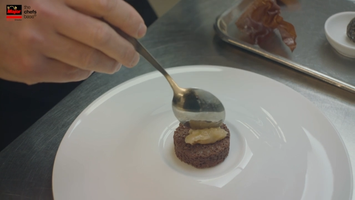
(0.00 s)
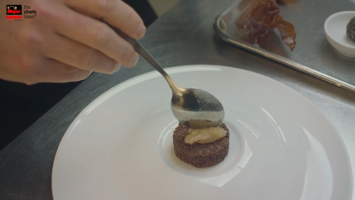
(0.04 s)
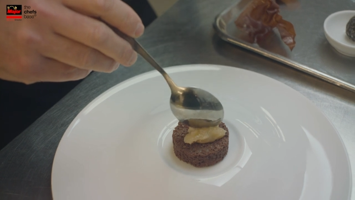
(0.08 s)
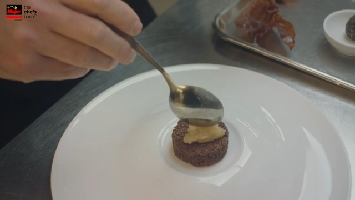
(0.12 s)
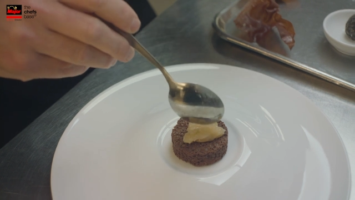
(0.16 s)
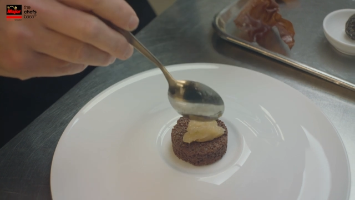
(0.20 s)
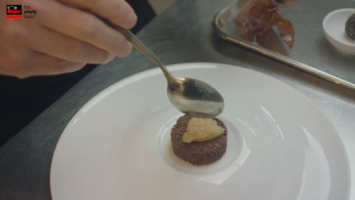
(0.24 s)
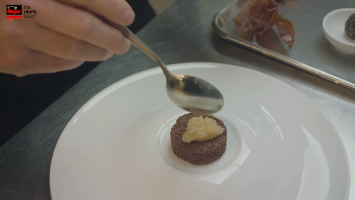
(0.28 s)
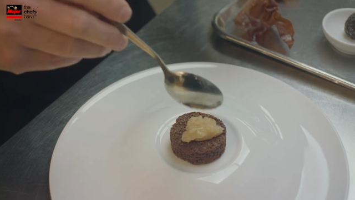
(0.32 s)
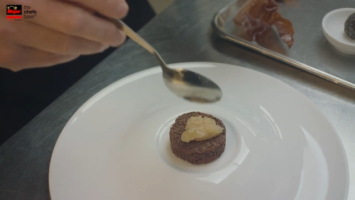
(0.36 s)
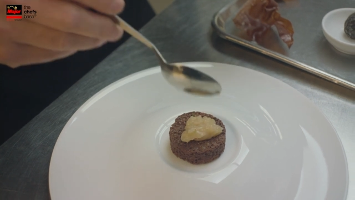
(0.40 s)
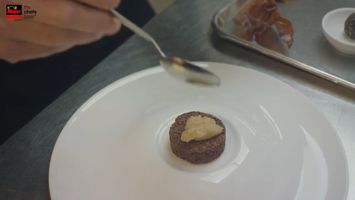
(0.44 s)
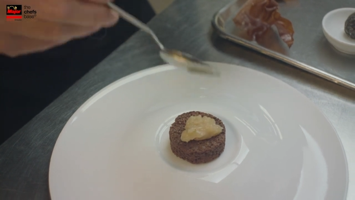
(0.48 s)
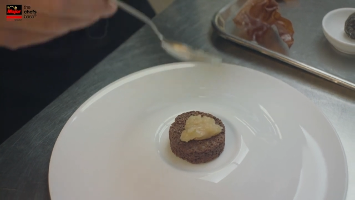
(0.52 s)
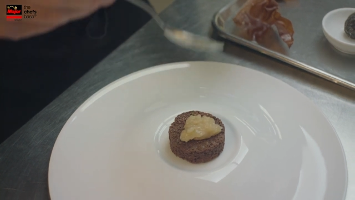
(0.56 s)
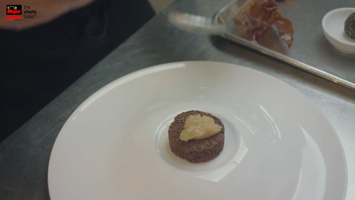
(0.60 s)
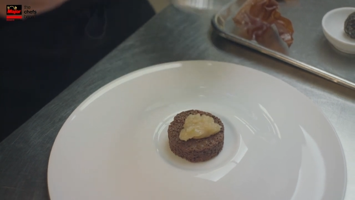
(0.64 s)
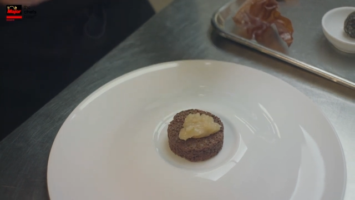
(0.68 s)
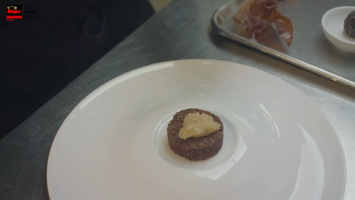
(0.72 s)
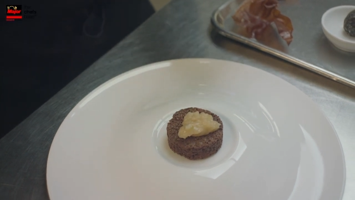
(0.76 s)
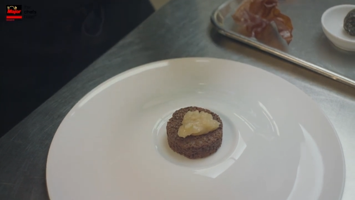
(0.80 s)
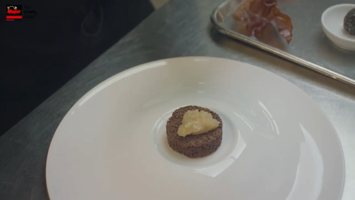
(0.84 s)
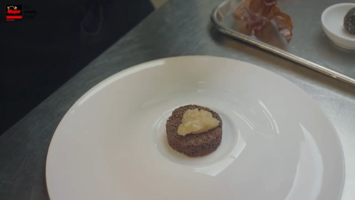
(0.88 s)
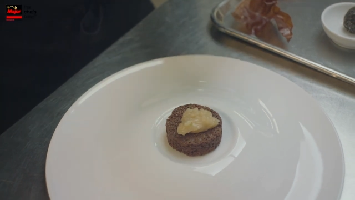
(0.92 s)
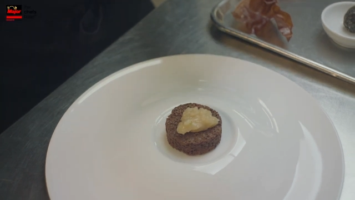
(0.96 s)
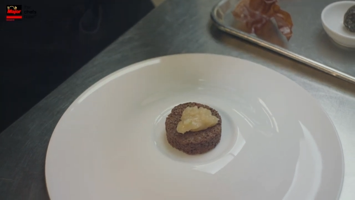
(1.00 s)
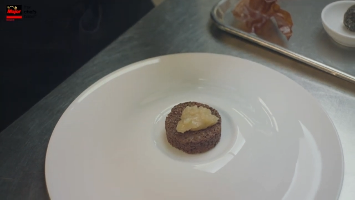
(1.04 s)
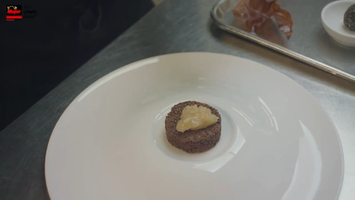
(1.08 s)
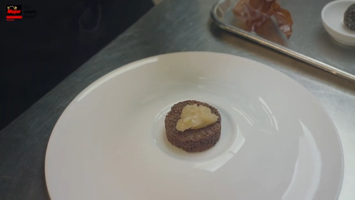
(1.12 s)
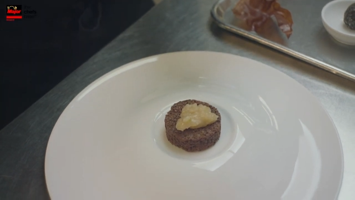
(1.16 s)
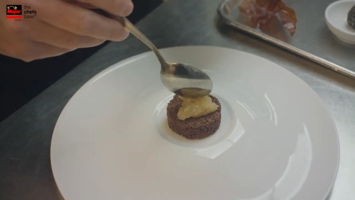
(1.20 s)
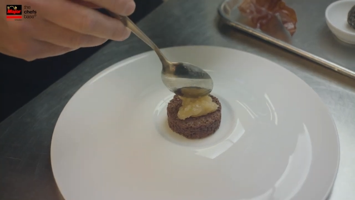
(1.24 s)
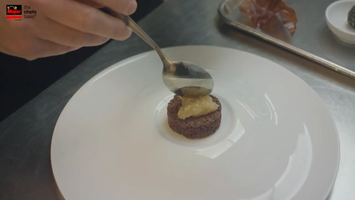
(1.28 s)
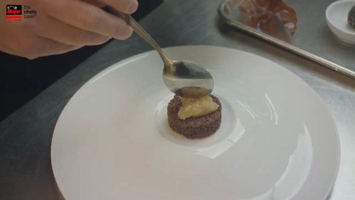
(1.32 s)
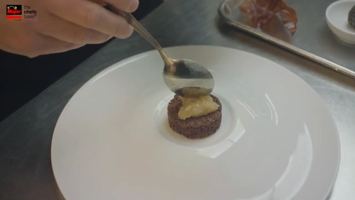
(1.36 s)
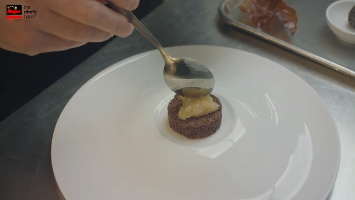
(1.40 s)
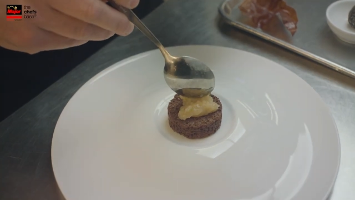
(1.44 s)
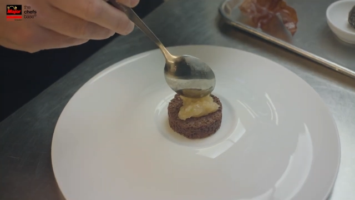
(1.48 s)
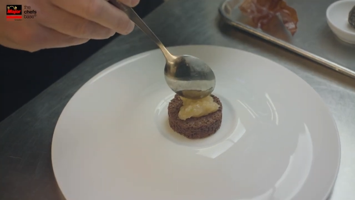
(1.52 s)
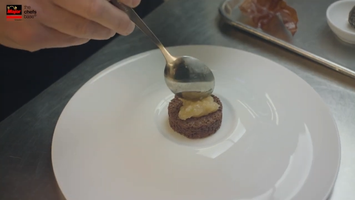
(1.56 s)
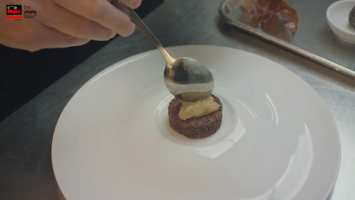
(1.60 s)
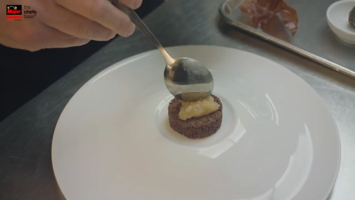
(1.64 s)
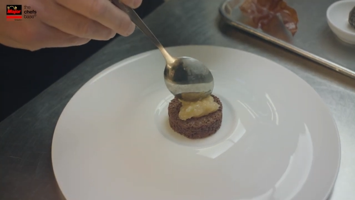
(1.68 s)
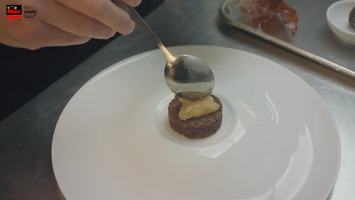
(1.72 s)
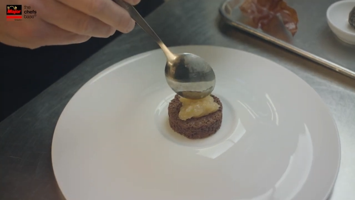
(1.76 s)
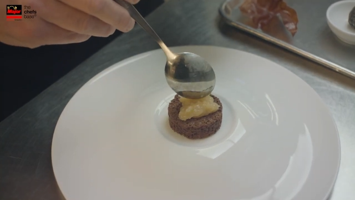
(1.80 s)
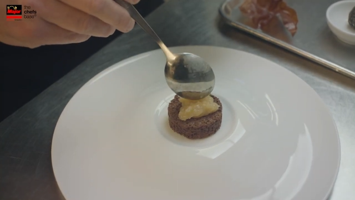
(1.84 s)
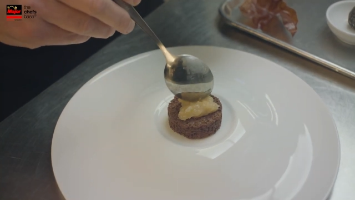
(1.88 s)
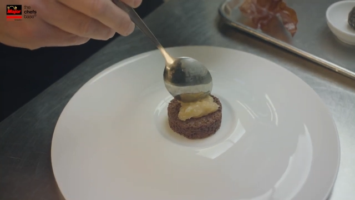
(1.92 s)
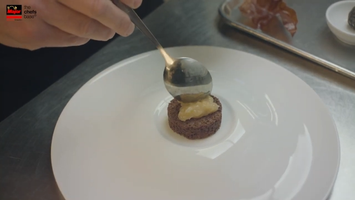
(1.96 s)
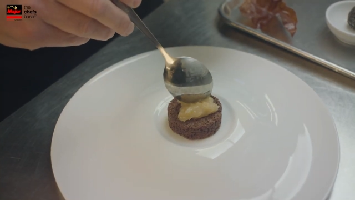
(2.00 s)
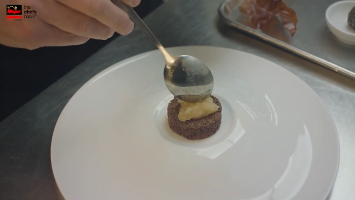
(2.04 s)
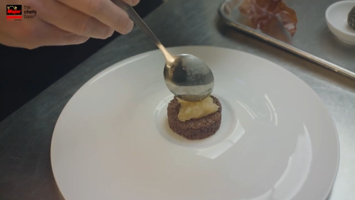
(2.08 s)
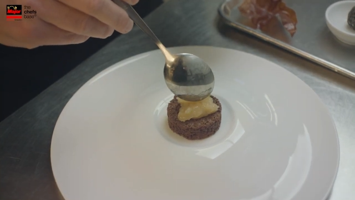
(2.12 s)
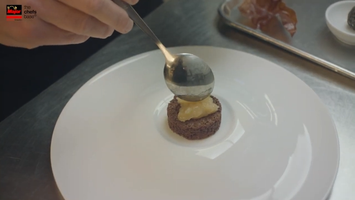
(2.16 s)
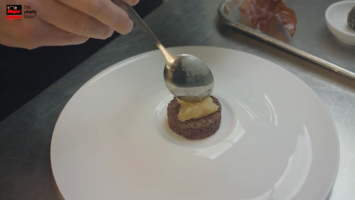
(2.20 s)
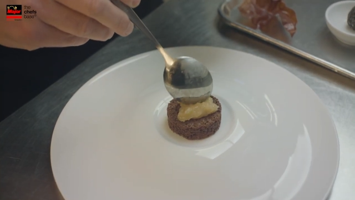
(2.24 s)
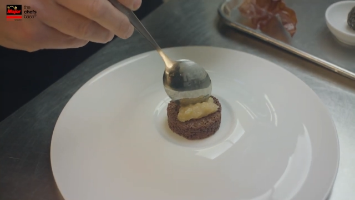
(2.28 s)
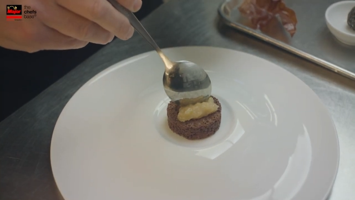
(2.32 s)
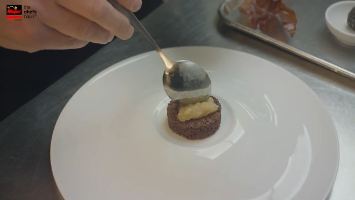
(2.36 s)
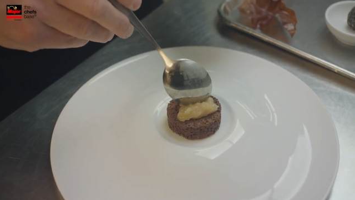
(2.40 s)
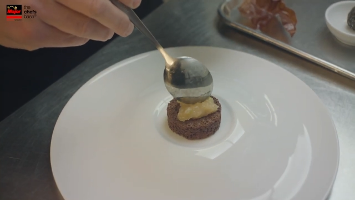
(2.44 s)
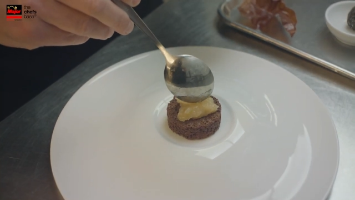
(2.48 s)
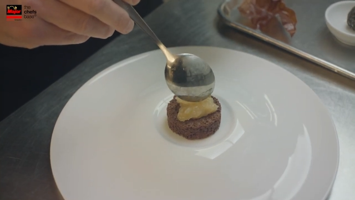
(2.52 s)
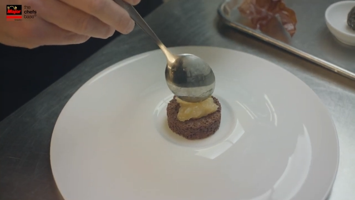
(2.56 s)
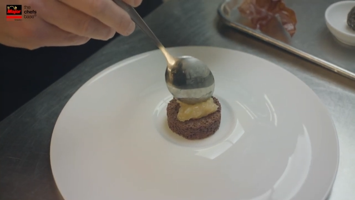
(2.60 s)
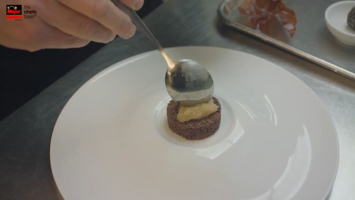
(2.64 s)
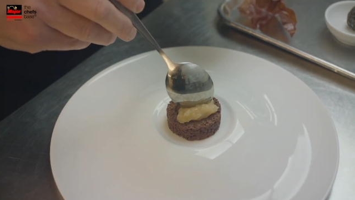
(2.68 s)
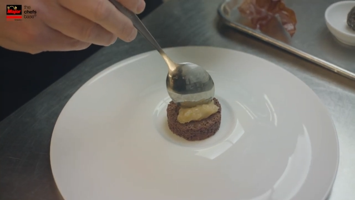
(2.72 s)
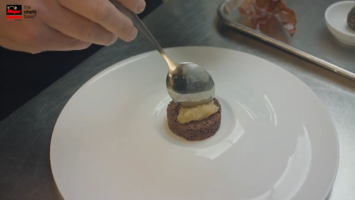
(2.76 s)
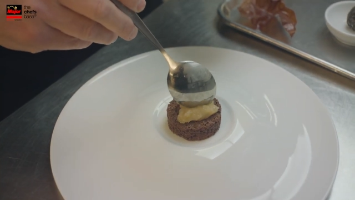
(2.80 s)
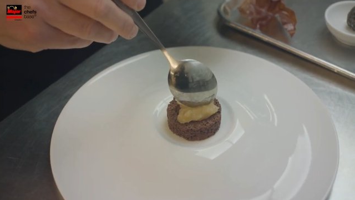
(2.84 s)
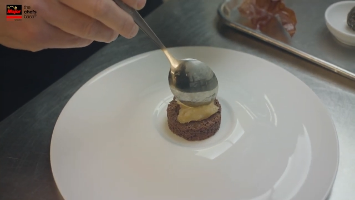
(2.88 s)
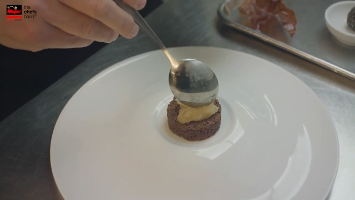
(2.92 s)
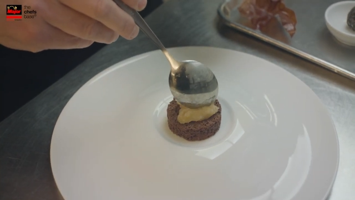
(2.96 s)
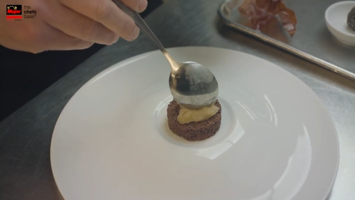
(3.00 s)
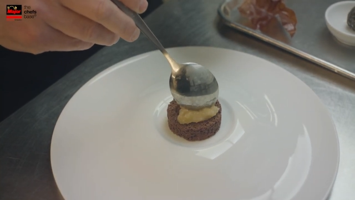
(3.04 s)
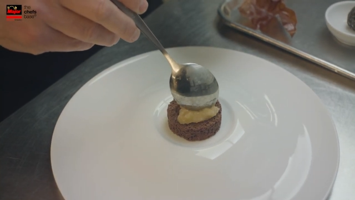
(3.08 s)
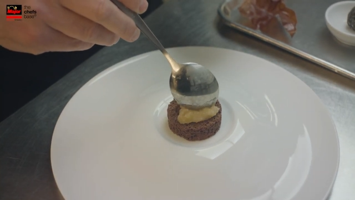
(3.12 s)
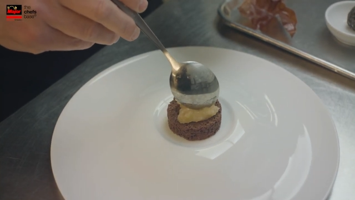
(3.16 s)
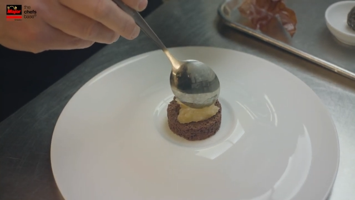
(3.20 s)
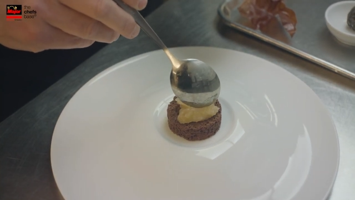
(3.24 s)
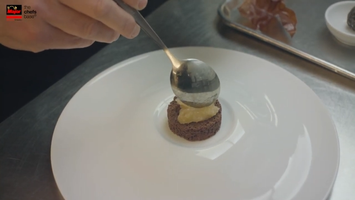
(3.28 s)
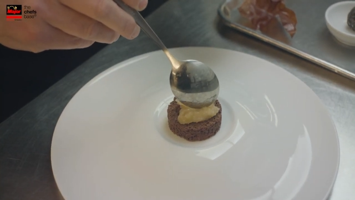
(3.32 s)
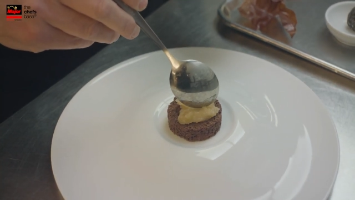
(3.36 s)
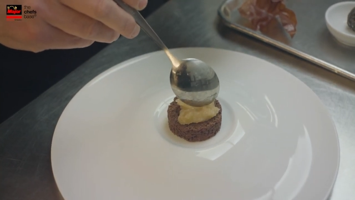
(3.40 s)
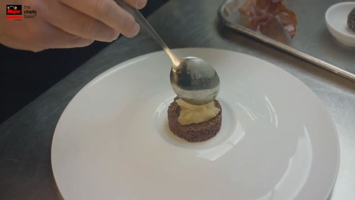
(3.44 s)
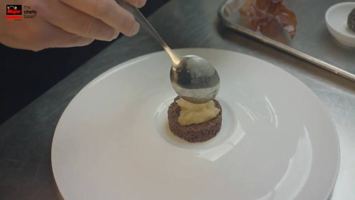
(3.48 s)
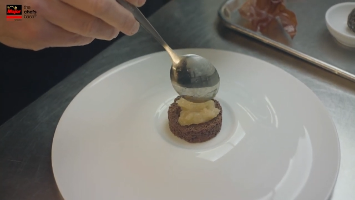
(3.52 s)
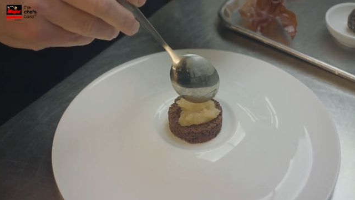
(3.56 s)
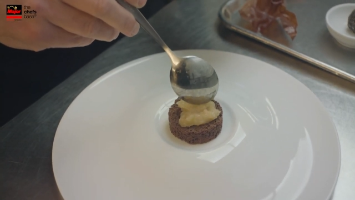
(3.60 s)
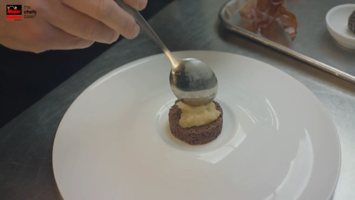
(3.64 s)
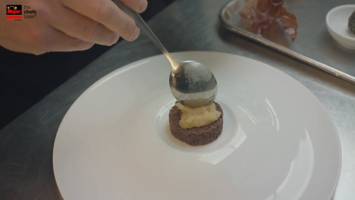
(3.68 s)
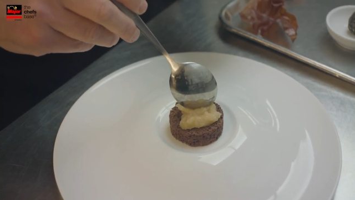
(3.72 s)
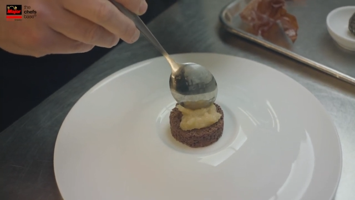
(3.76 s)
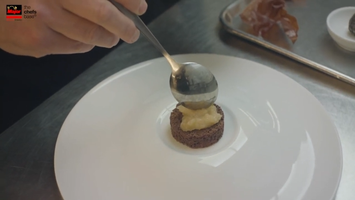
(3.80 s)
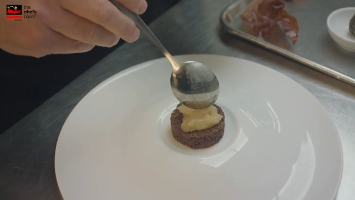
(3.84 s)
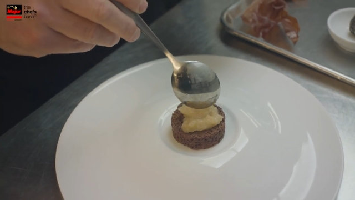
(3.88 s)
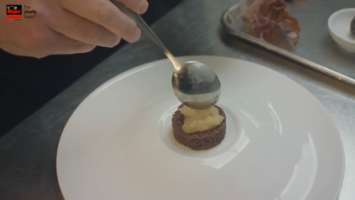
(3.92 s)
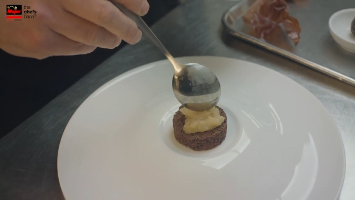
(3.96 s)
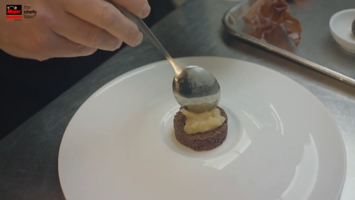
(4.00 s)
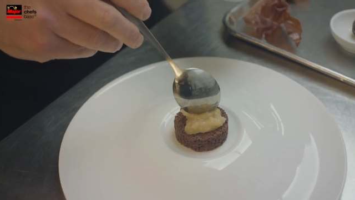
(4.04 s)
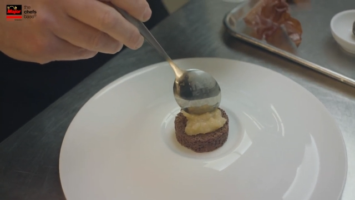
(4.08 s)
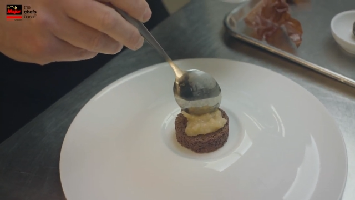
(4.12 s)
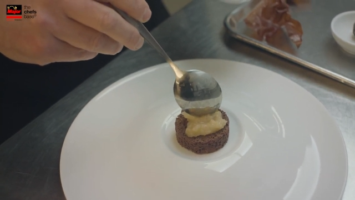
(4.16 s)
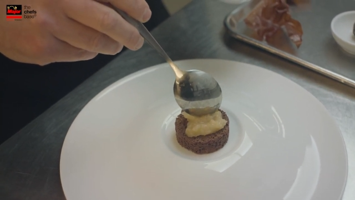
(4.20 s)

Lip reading: Nobody's mouth can be seen.